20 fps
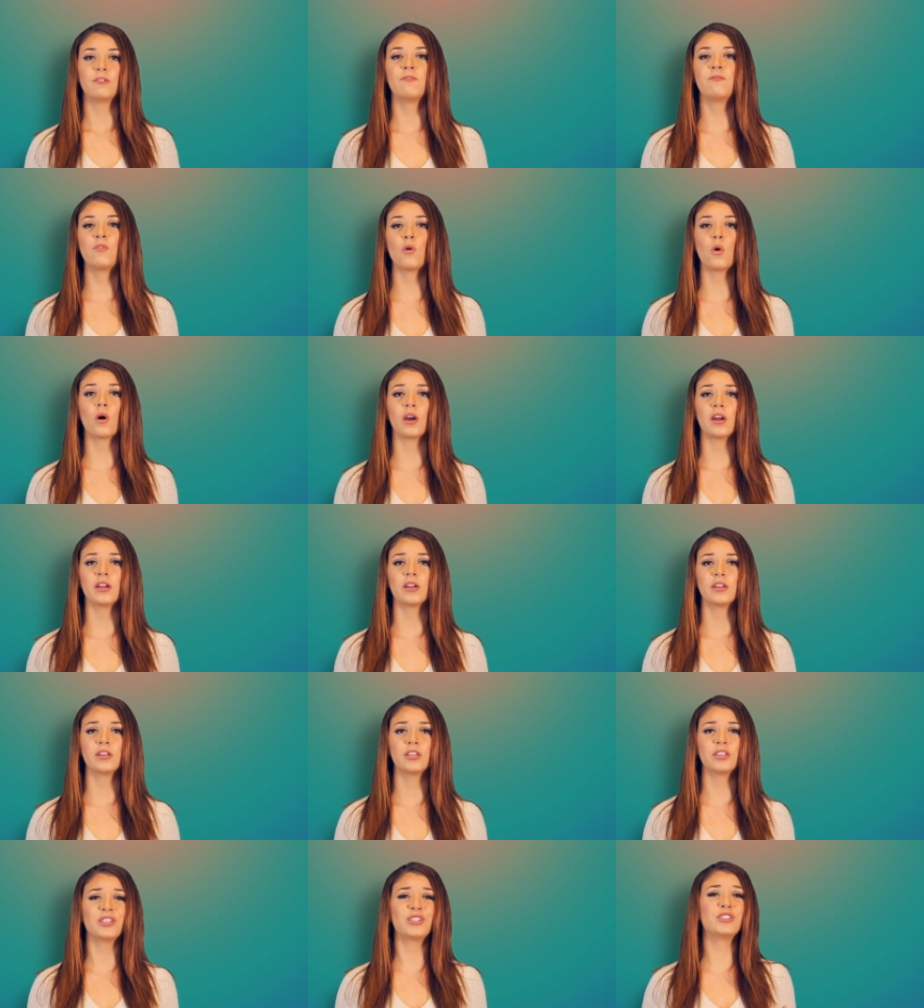Four,
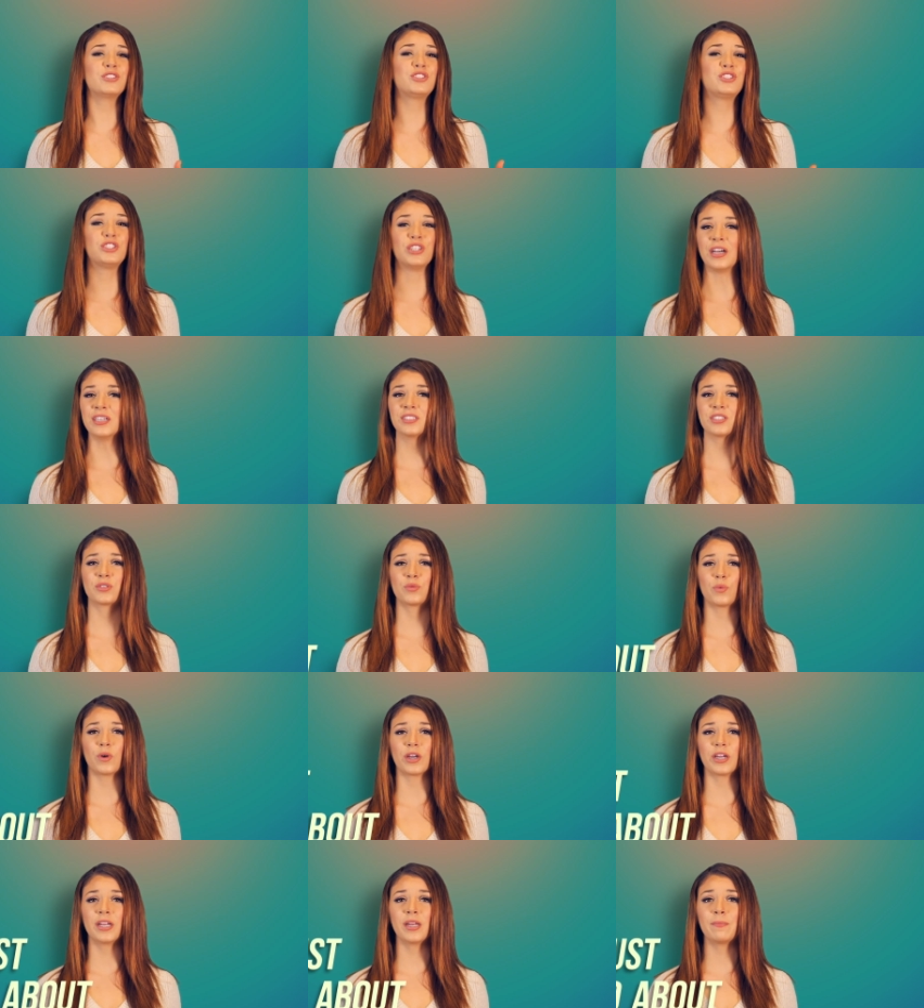you're just
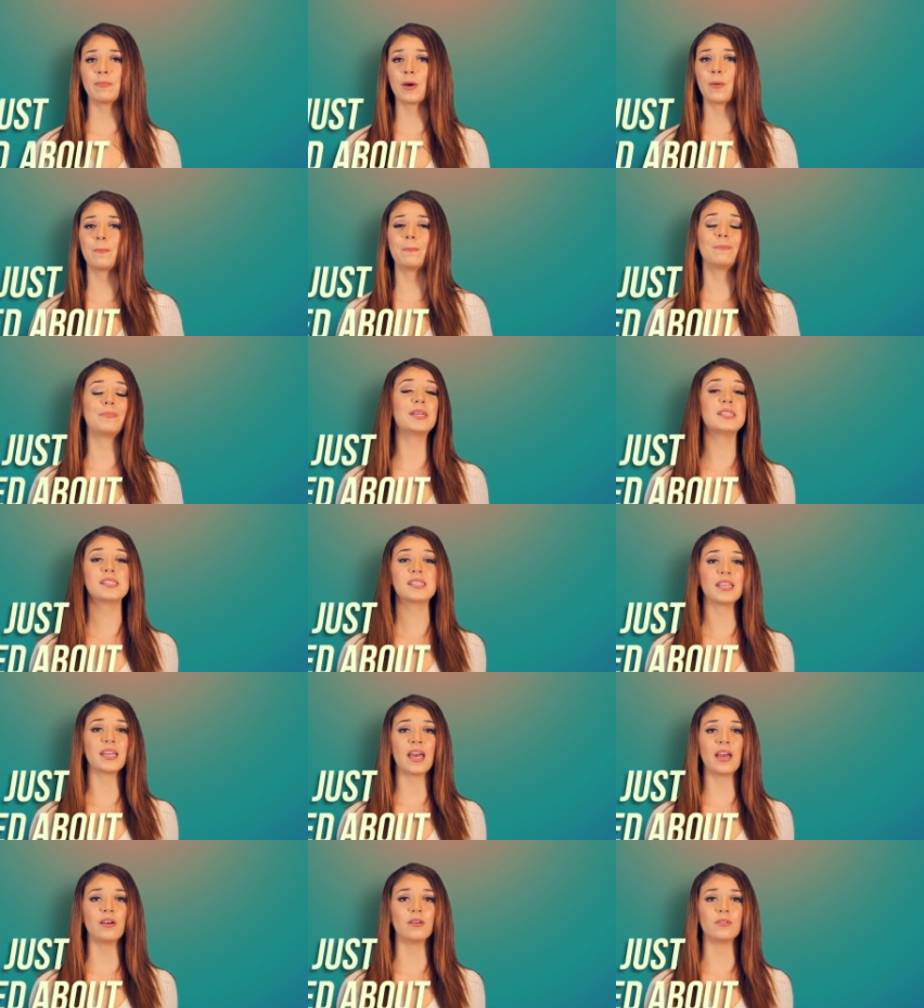worried about
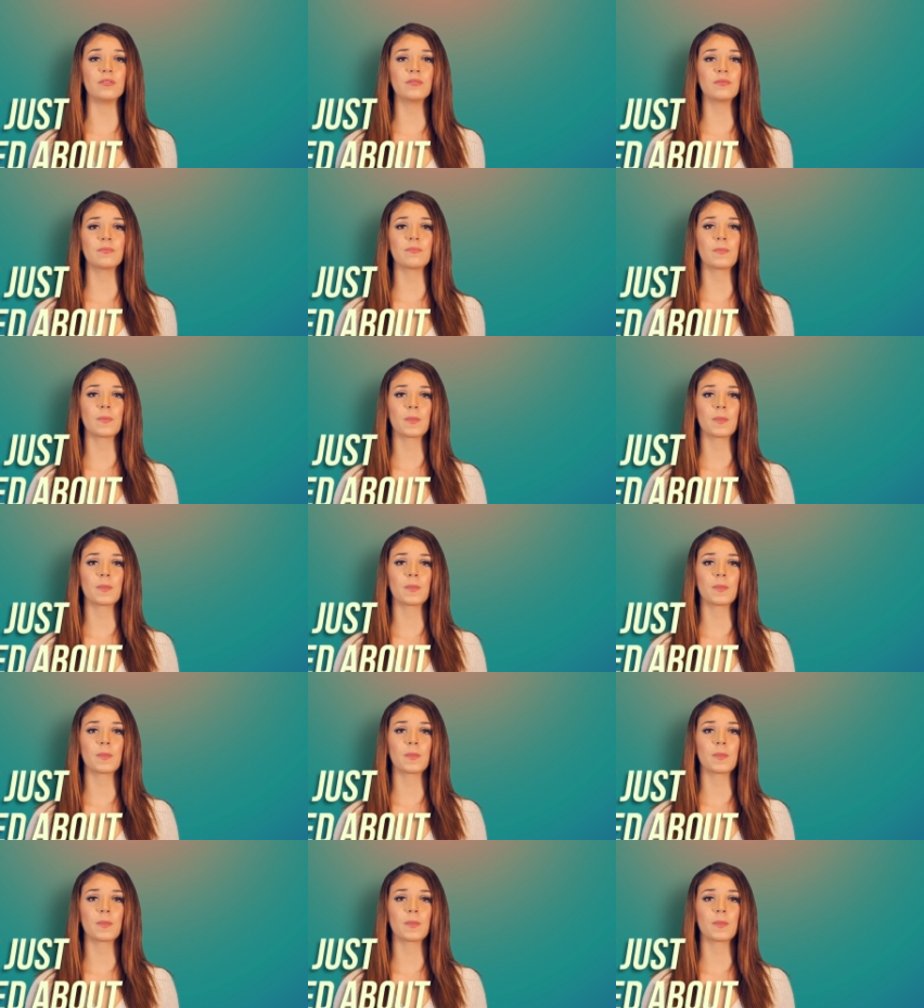missing out.